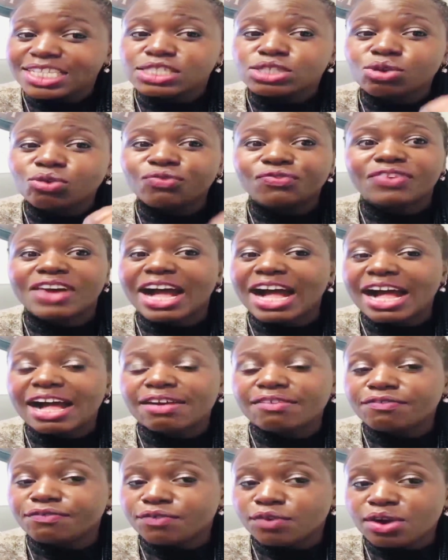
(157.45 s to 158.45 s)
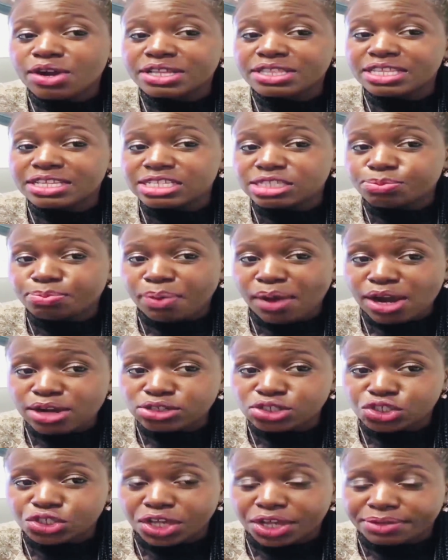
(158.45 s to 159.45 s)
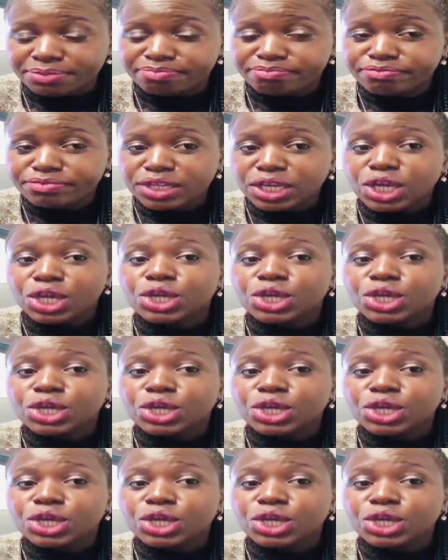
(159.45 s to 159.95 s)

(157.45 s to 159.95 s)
to file for this person,